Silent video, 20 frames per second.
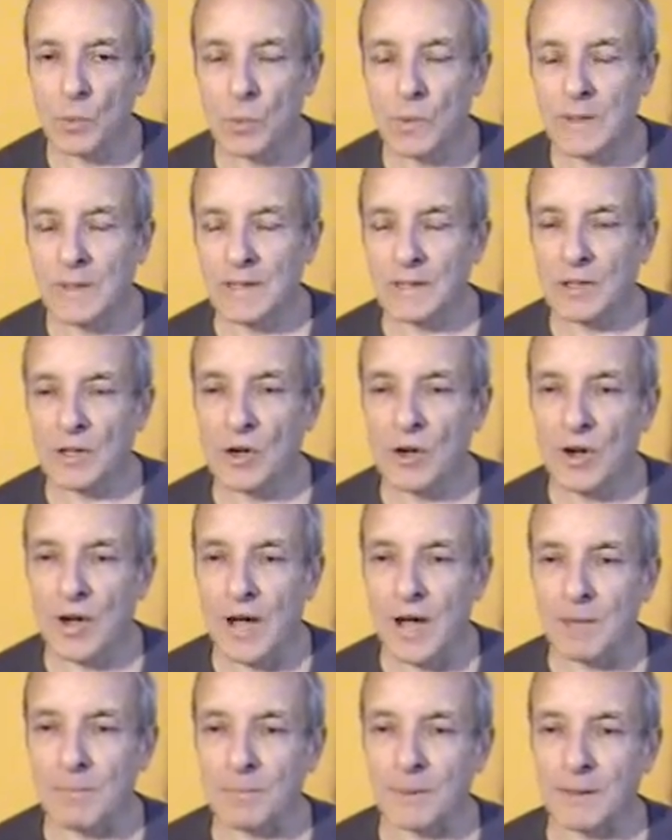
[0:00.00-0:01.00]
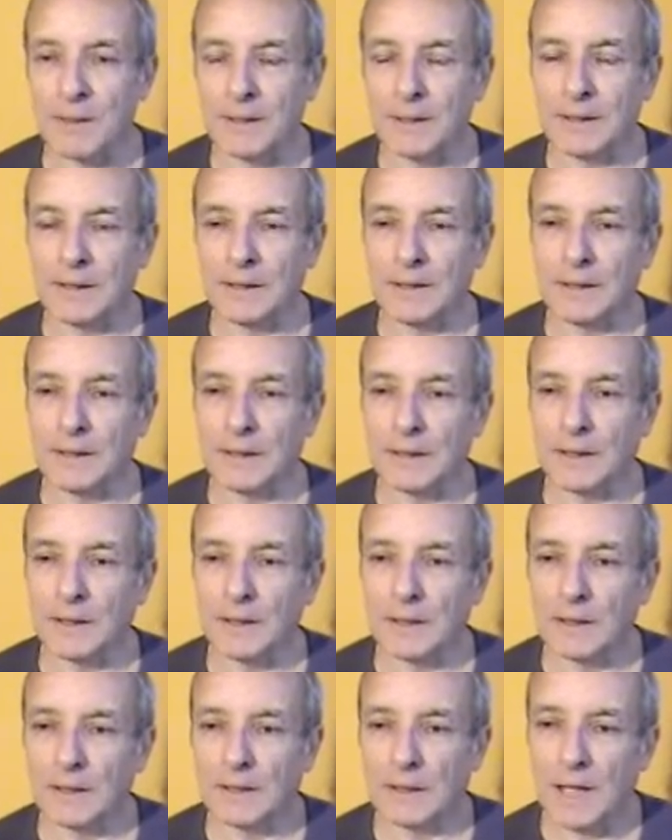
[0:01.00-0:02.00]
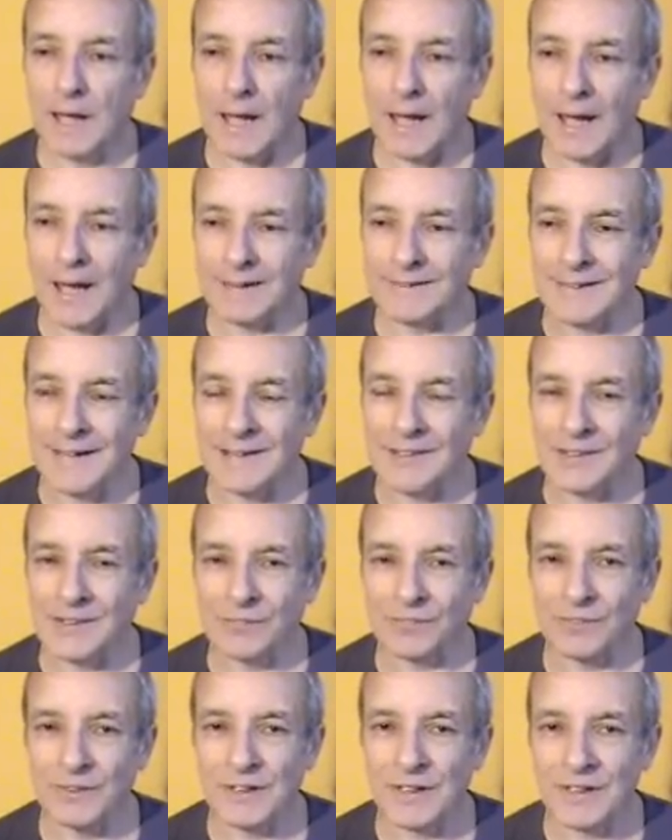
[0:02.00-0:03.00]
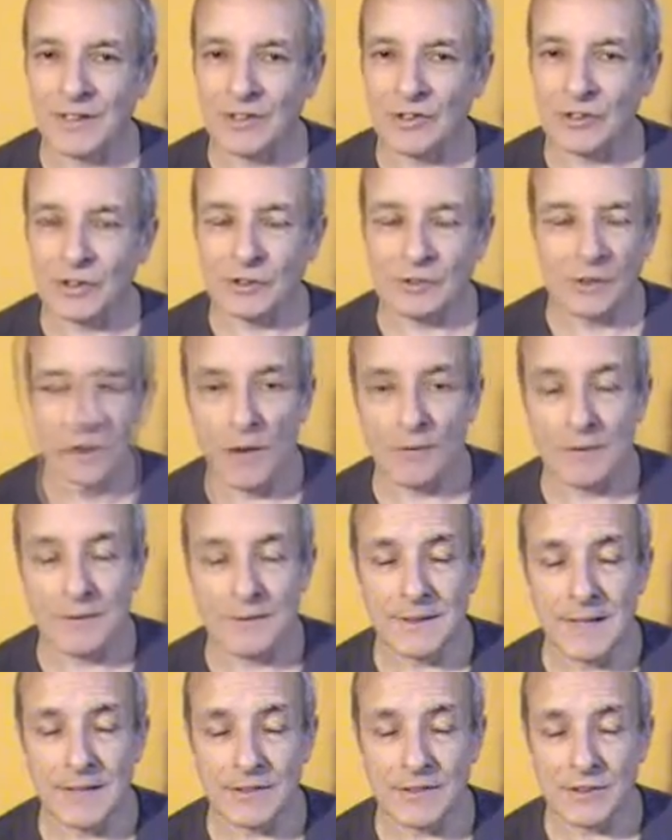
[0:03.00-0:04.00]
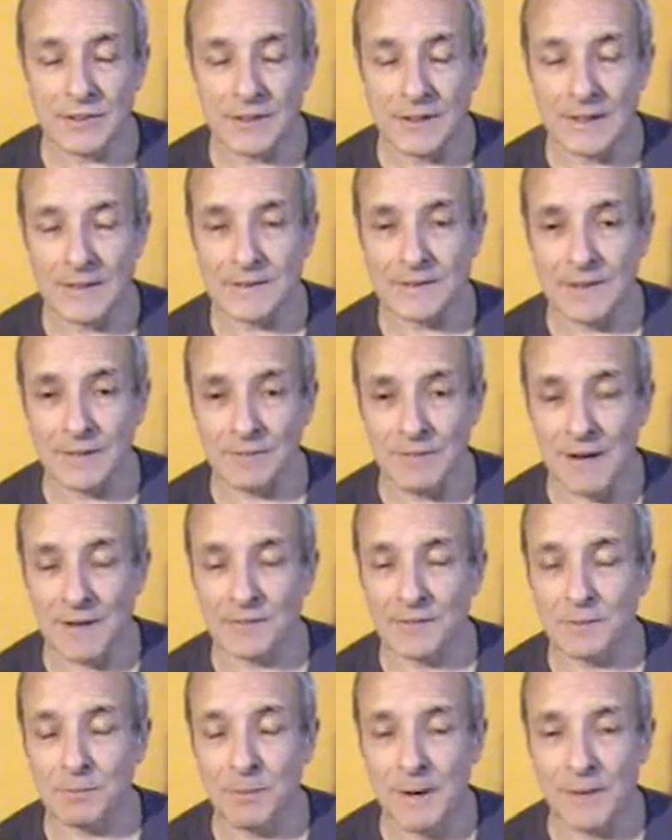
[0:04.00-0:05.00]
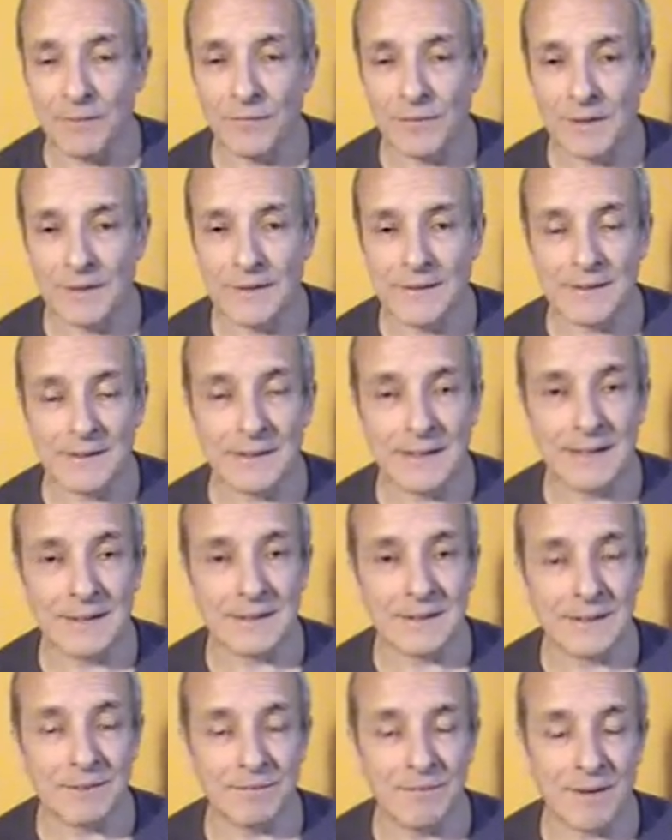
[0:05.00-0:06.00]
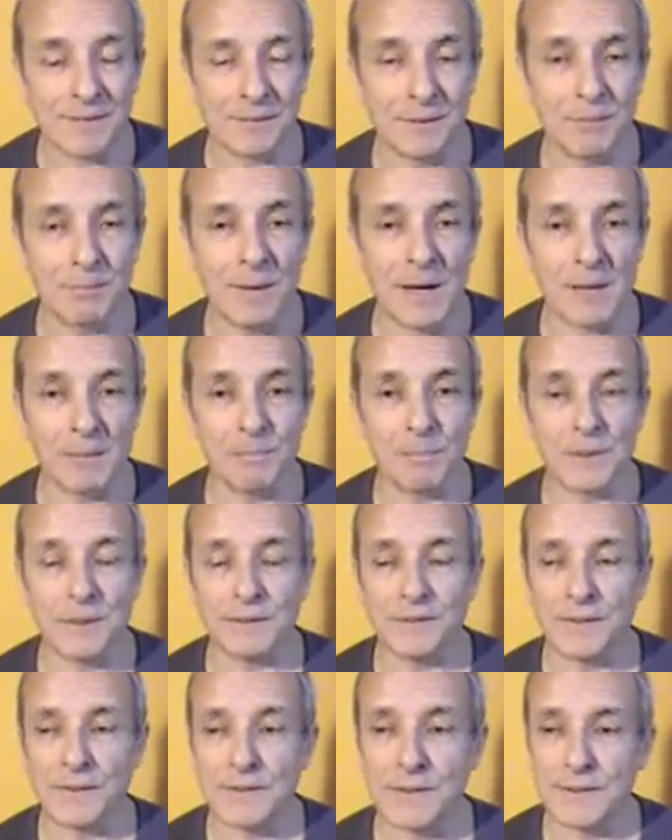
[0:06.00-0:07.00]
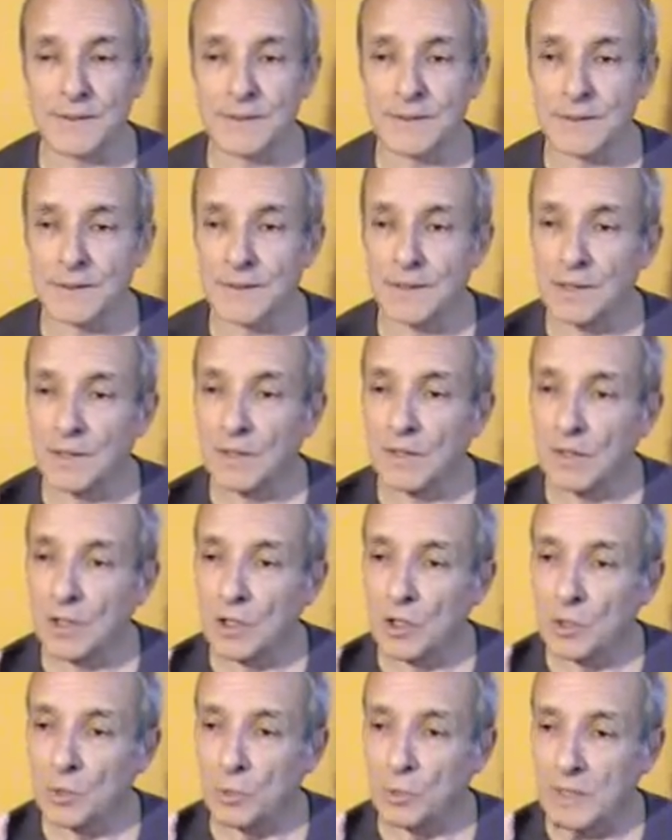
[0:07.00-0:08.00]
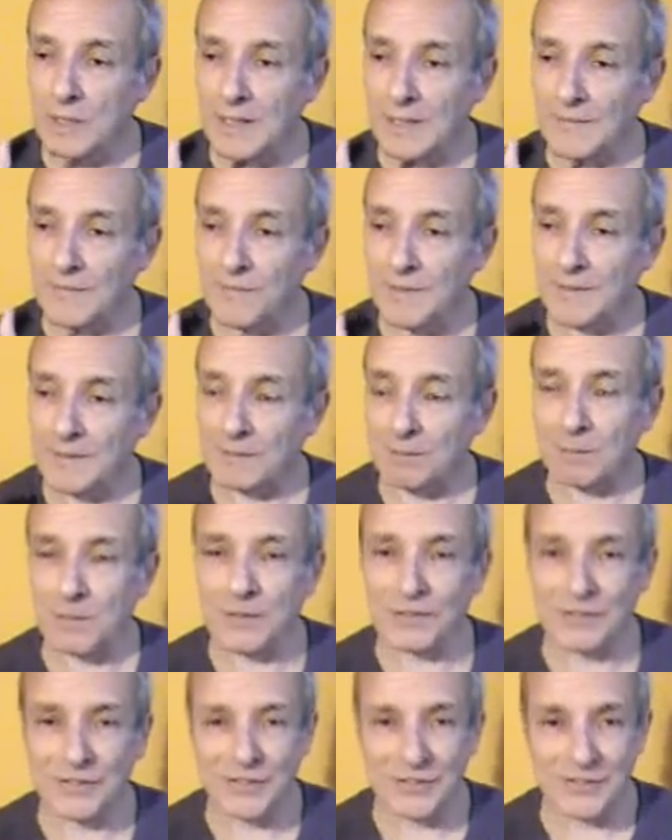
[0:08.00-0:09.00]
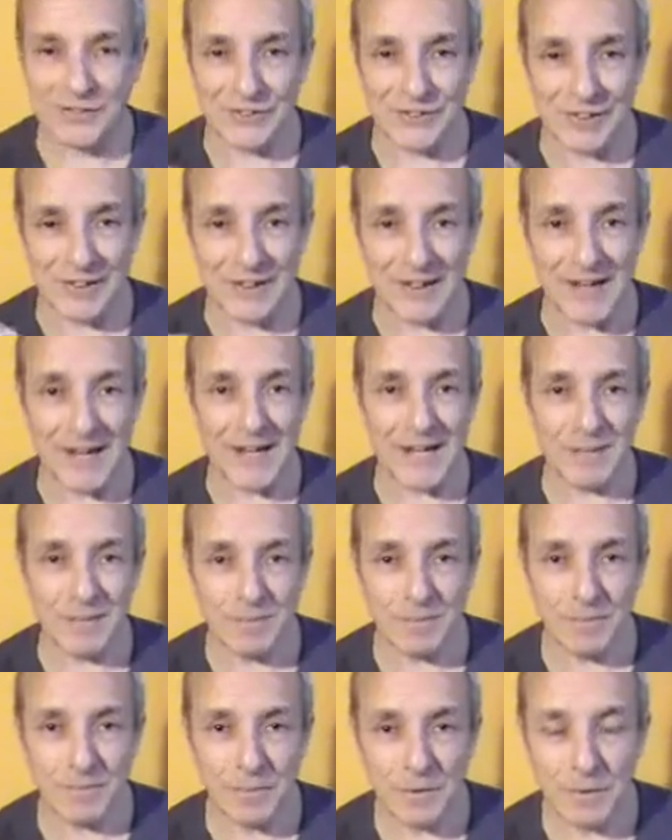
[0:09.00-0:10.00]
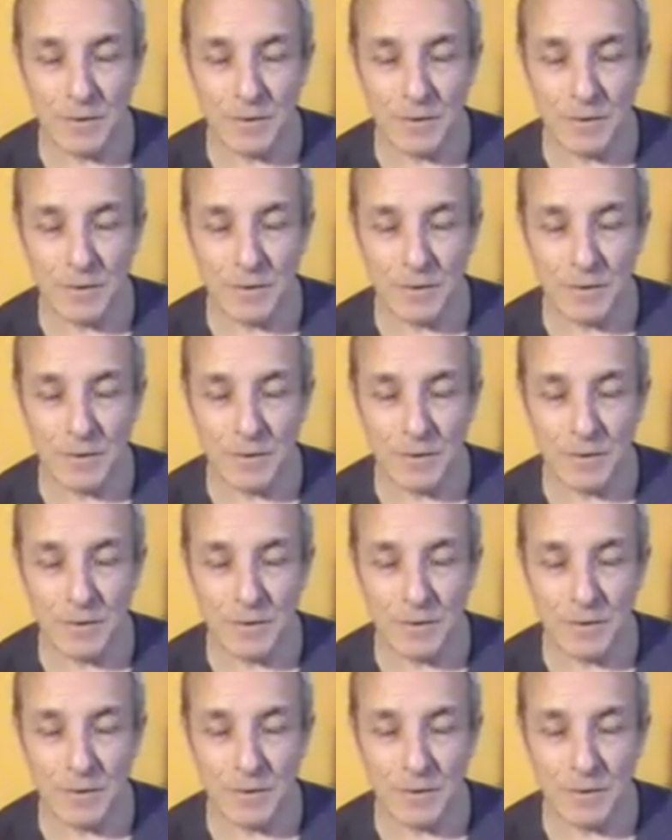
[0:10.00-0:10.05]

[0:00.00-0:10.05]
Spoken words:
We get caught up in identification. Our attention gets diverted by things, it gets diverted by appearances. We give these appearances a name.